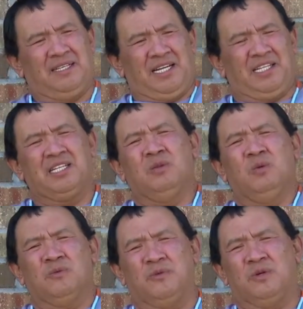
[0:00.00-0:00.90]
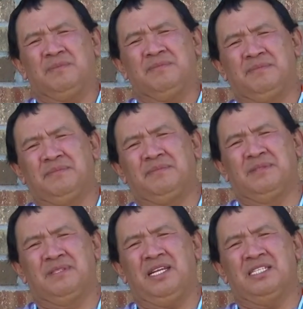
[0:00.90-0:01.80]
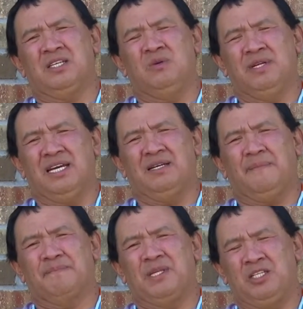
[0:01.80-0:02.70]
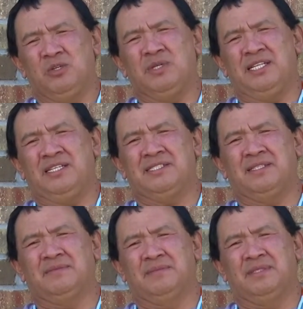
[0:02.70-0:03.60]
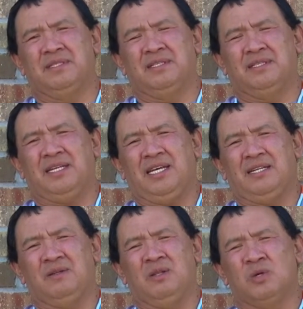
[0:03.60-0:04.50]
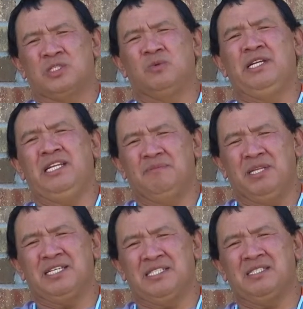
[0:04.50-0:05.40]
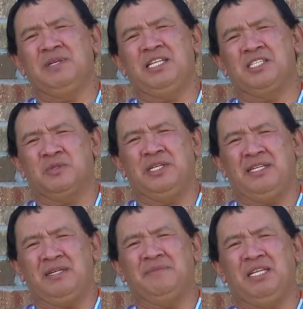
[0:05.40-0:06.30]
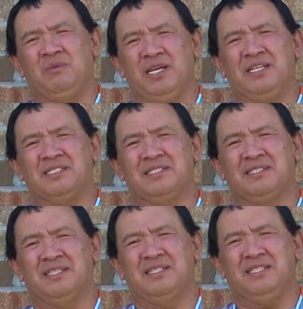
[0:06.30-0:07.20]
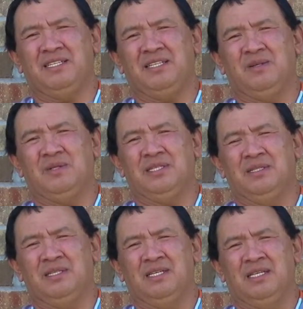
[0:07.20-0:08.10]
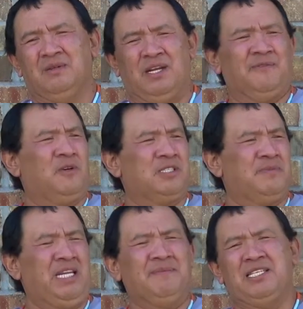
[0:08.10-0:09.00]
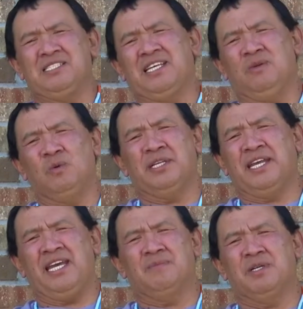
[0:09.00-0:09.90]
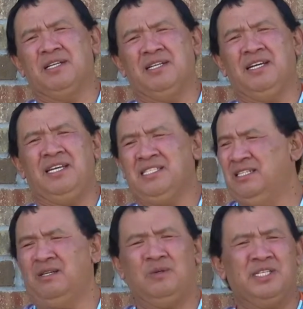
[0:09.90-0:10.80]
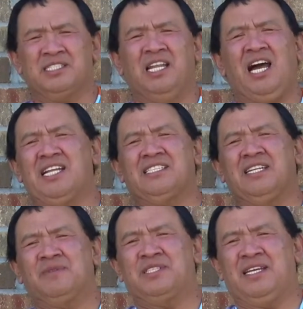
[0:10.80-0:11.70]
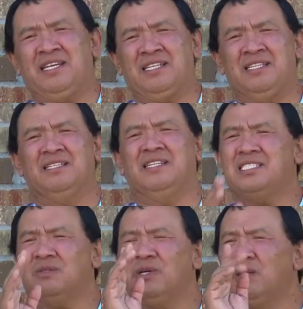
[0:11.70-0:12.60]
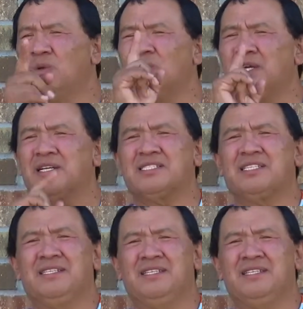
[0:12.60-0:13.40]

I thank the Lord for him, that he's going out and doing this. And Lord's really blessed his ministry in many ways. You know, and when I first met him, he just had one camera. Now he's got all these lights and everything. And that's the way the Lord works.